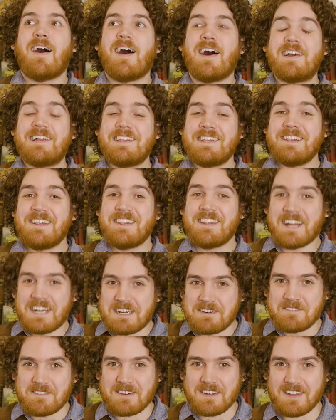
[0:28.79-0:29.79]
I
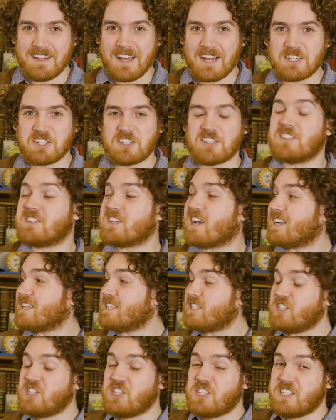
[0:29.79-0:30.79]
love elections.
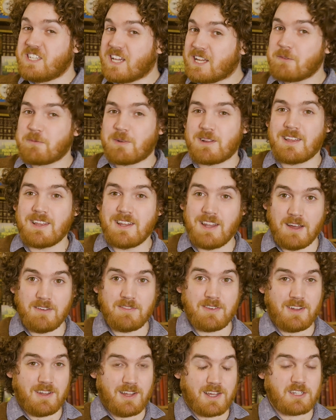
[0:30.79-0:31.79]
I genuinely love
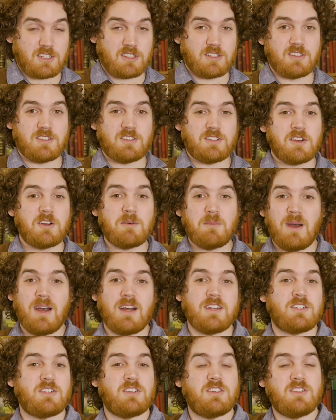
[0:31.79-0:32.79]
elections so
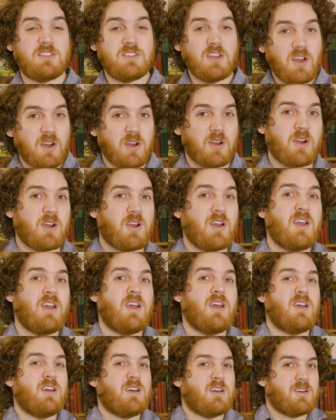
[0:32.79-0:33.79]
much. So,
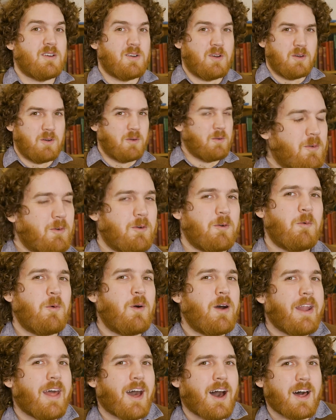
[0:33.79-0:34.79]

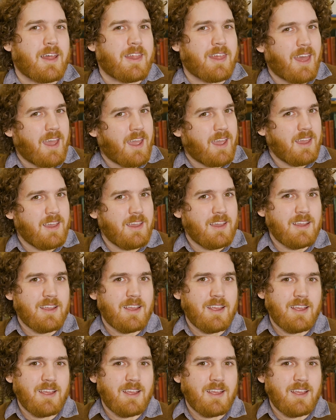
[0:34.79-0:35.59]
what are they?